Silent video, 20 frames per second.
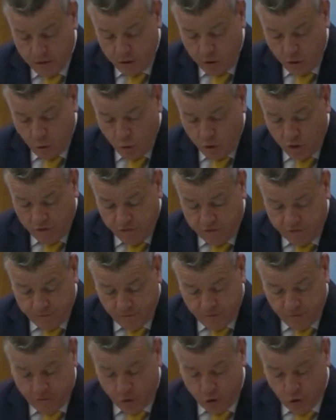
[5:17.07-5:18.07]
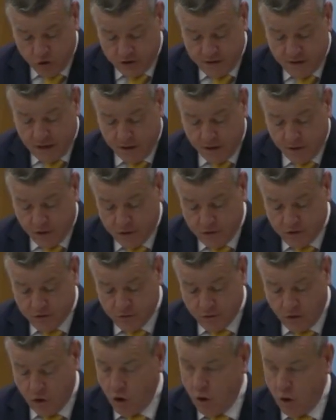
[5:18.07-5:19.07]
lowered food
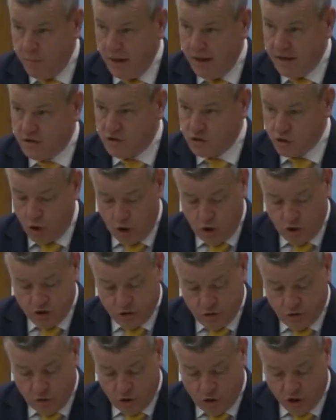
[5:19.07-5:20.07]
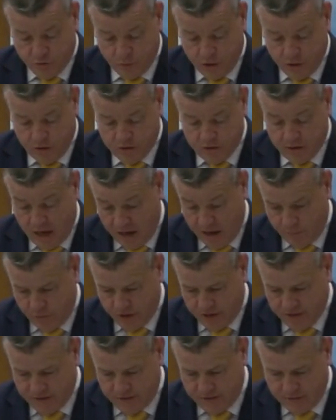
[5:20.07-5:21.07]
standards, crumbling schools and hospitals and
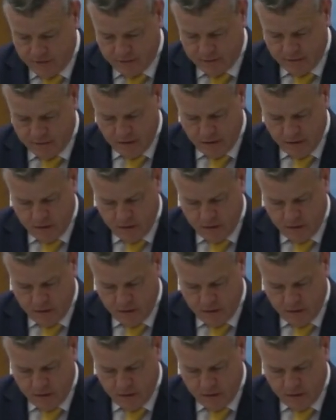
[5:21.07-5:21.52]
prisons,